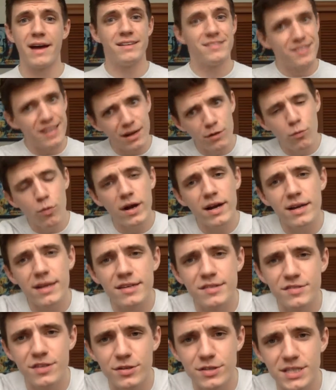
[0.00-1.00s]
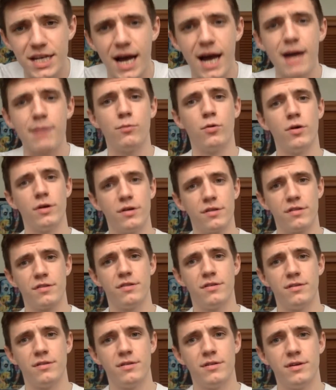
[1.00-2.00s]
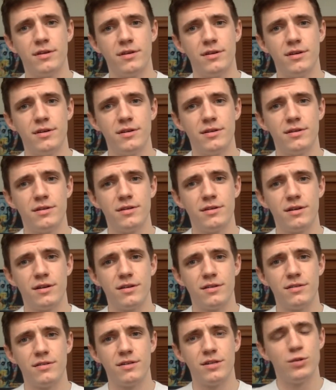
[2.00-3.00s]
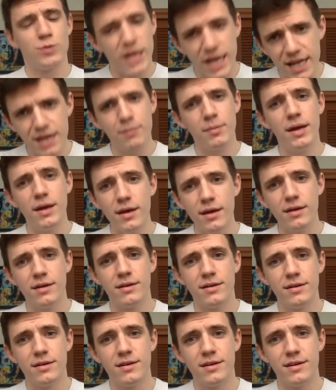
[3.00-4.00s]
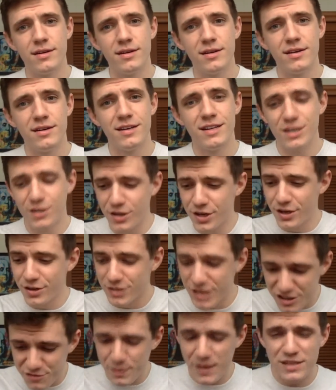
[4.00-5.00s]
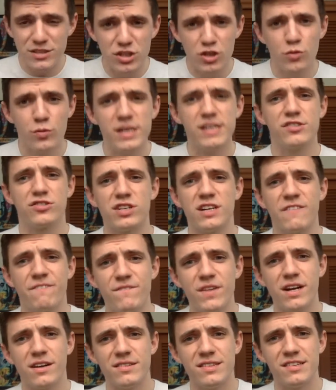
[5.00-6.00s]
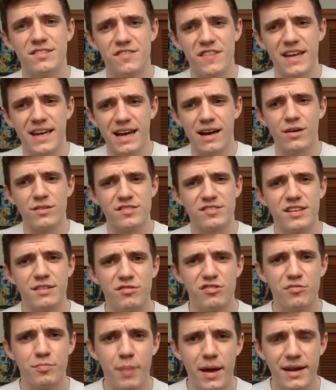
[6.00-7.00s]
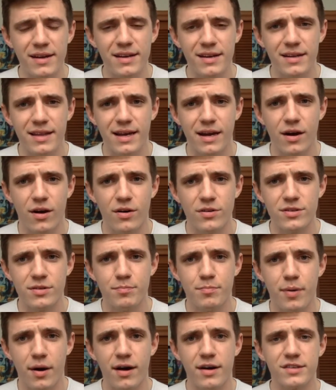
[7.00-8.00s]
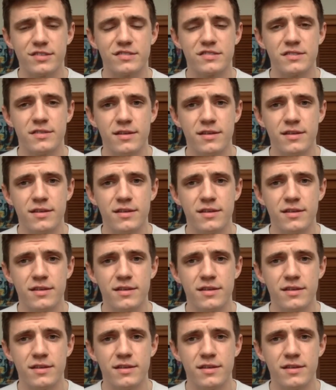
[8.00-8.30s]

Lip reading: like, what is your time worth? You kidding me? You're going to spend 2 weeks trying to figure this thing out instead of spending $100?